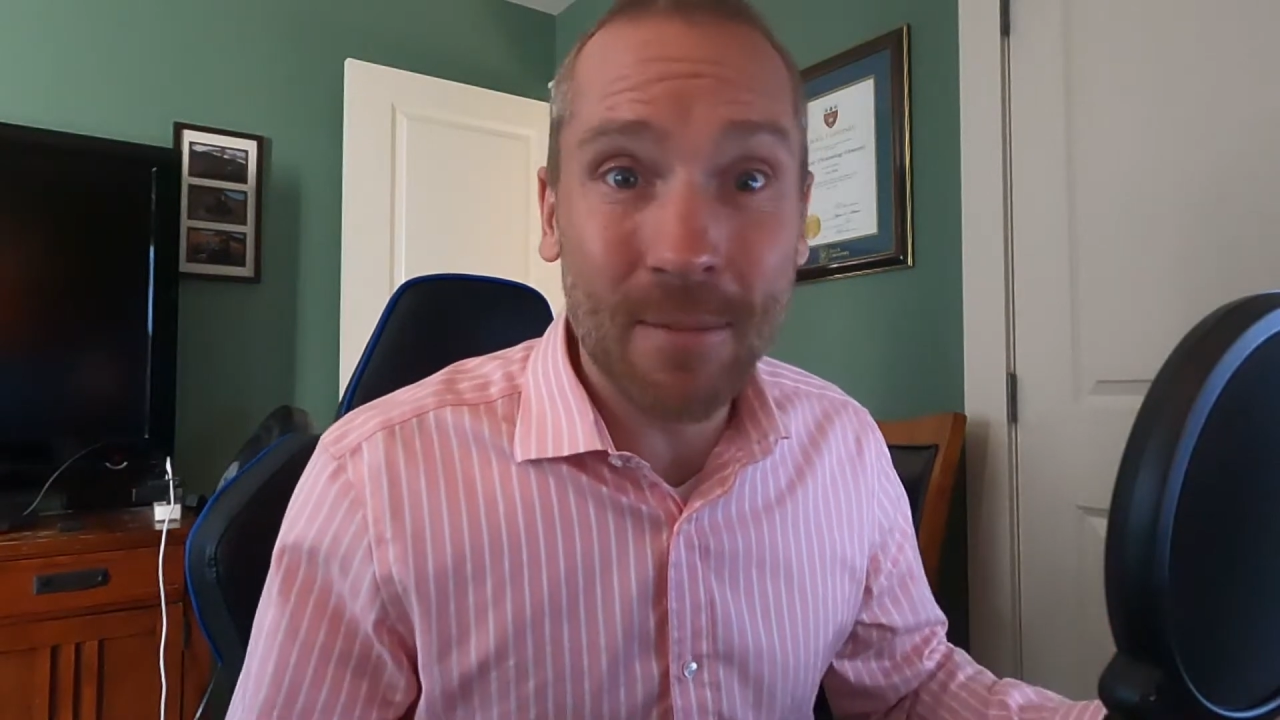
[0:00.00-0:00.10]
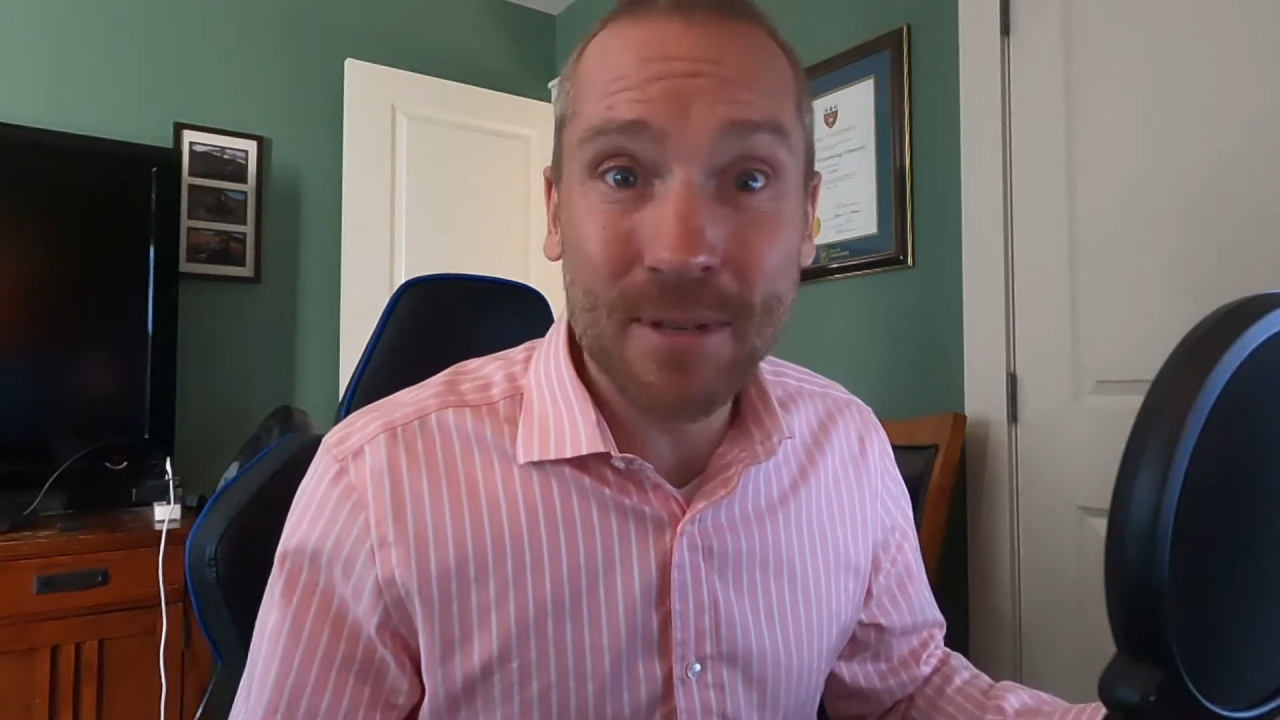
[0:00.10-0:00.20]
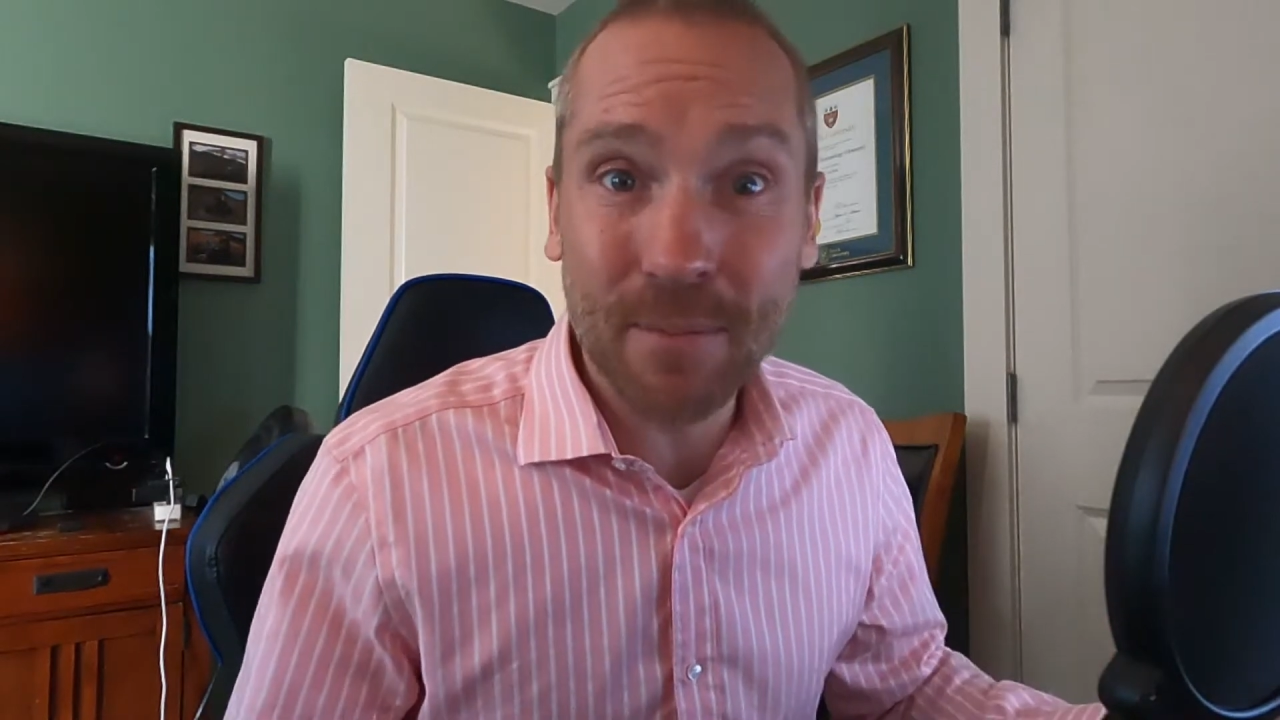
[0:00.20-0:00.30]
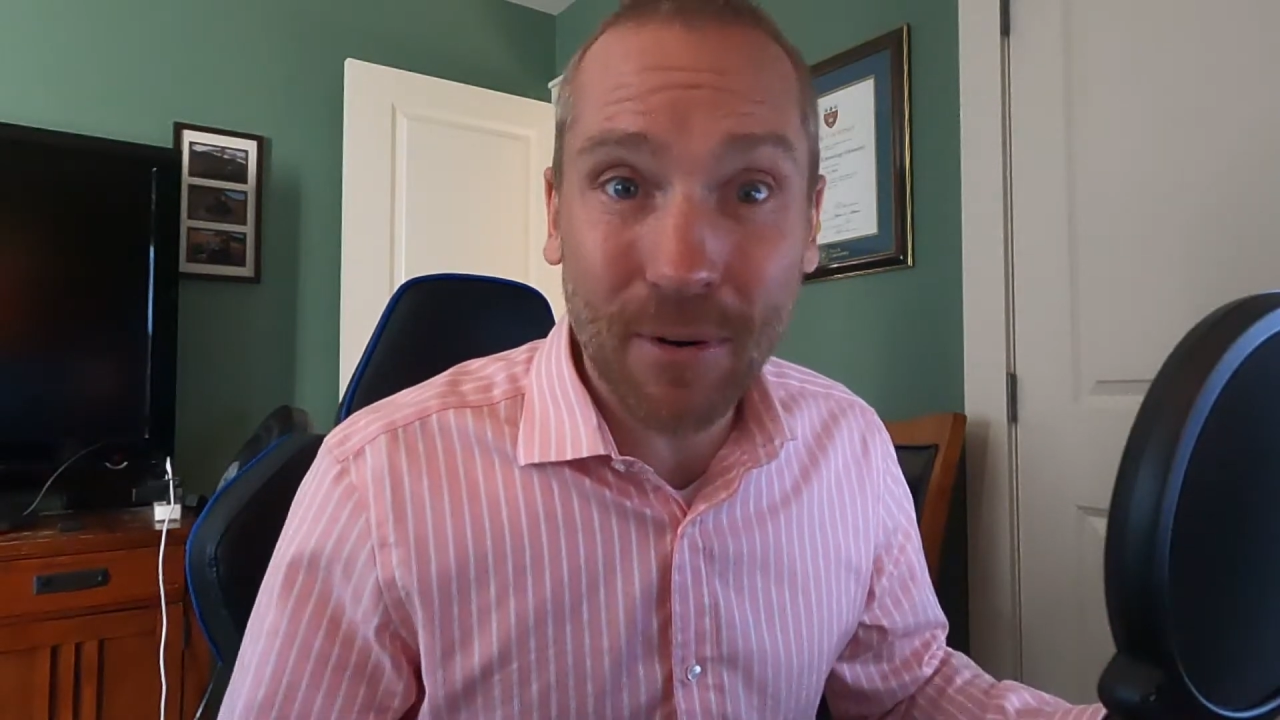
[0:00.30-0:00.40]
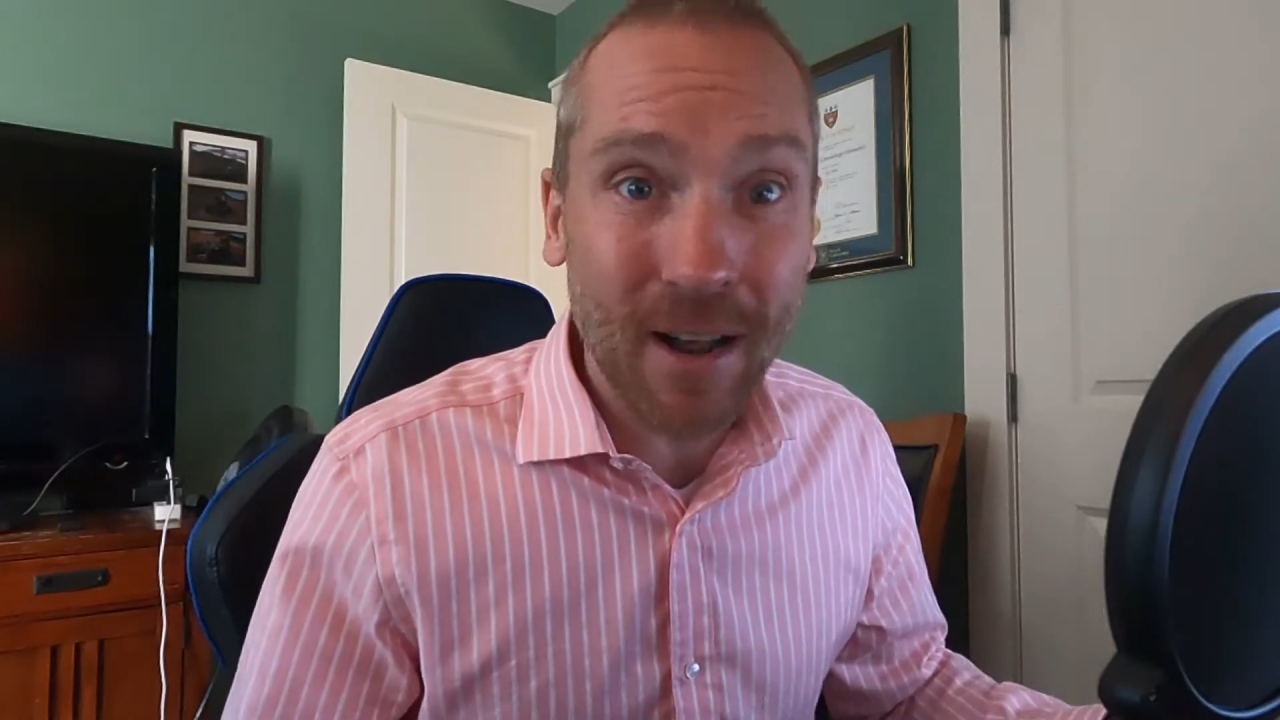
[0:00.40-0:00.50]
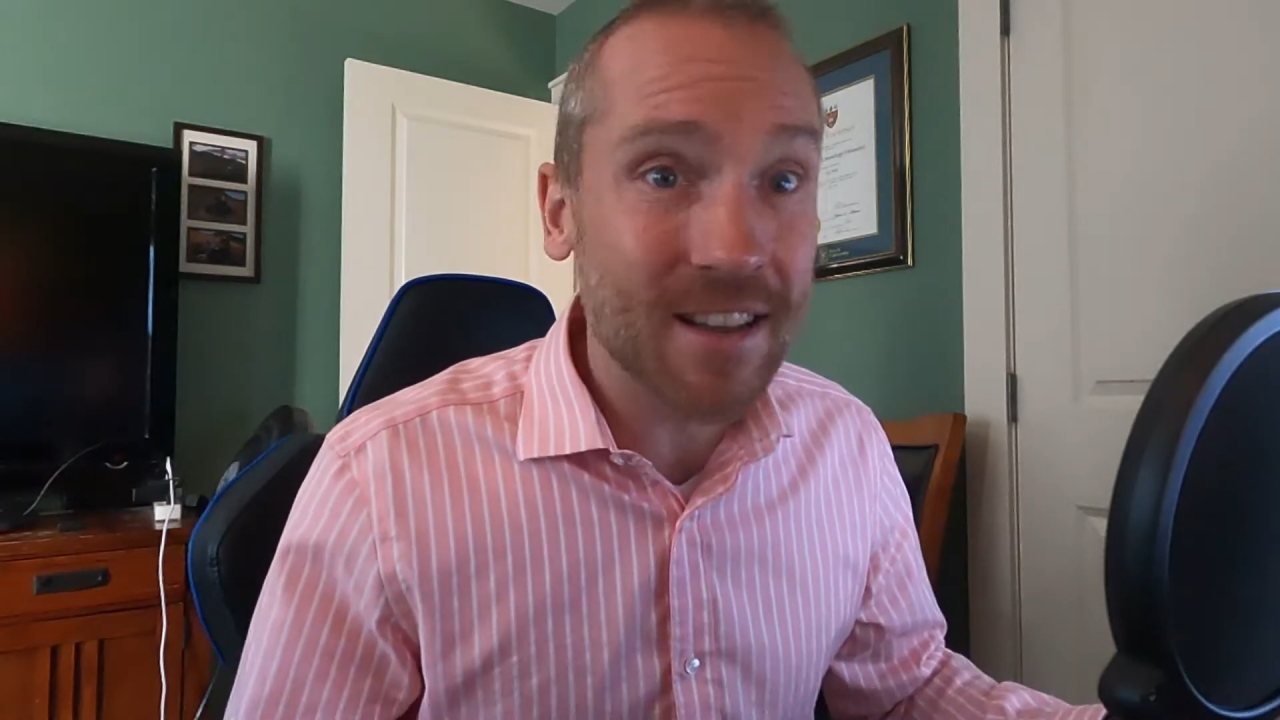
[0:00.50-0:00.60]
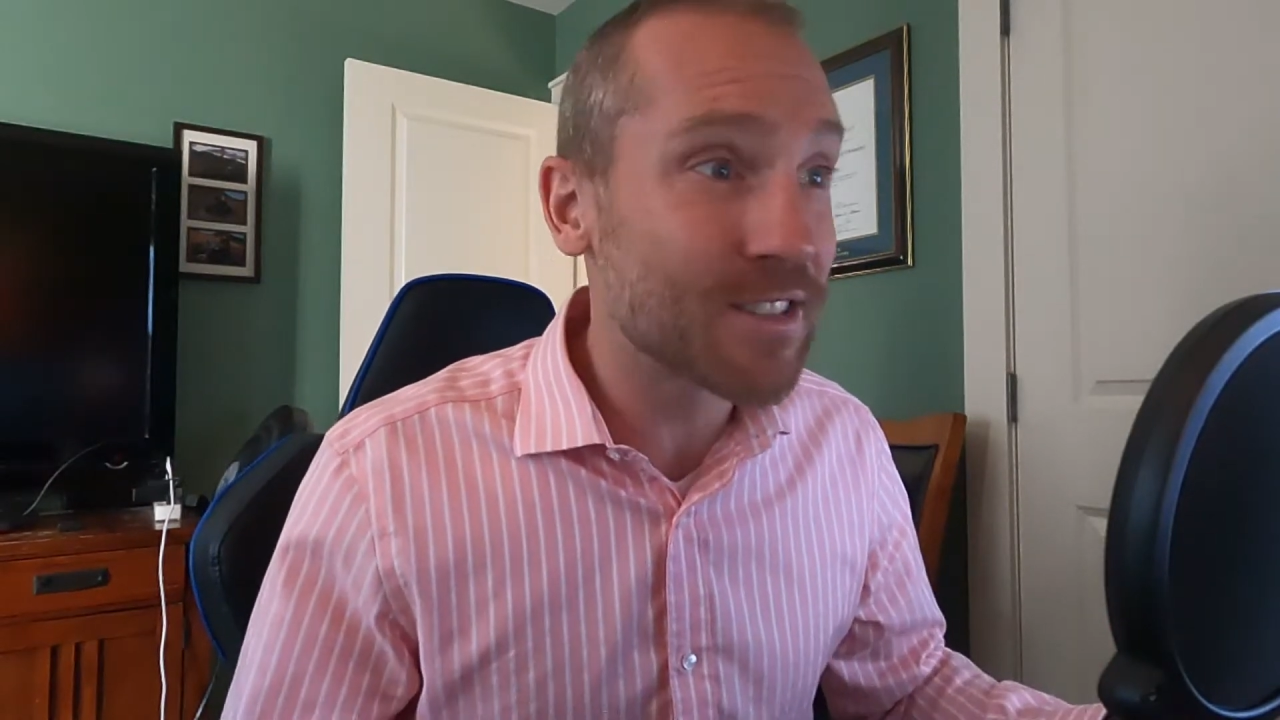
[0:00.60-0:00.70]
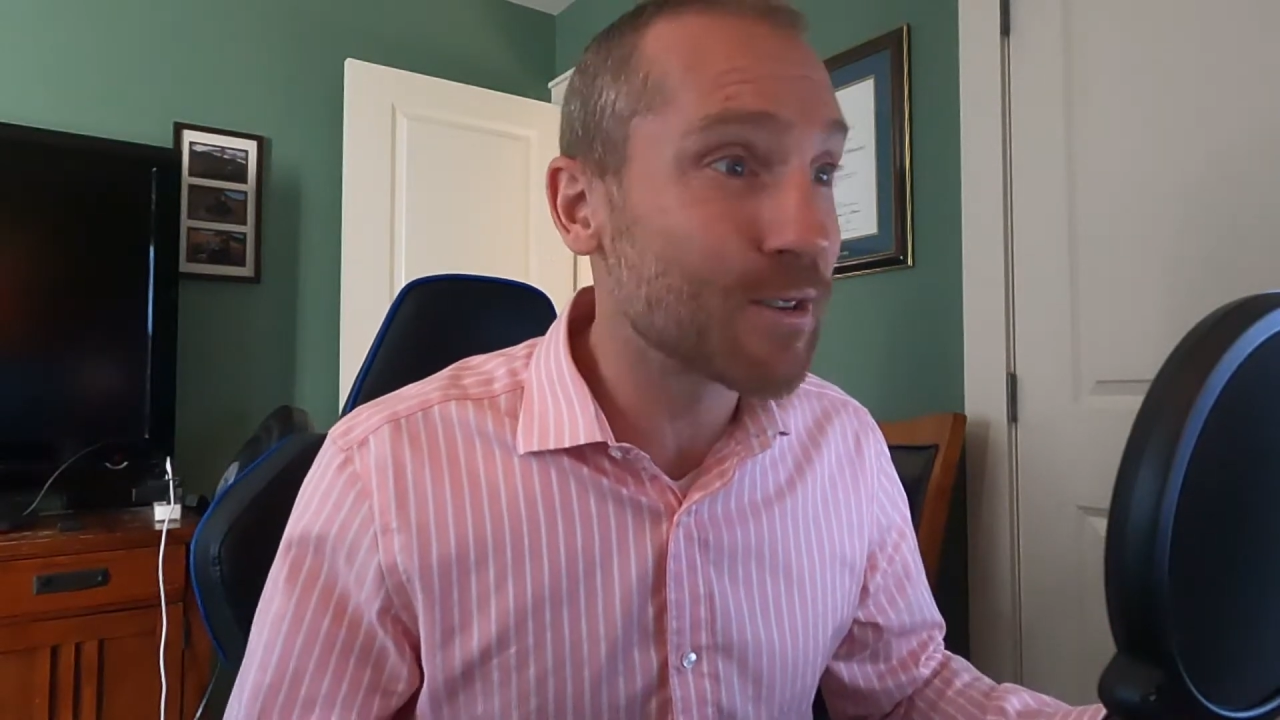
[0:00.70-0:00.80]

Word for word: I'm surprised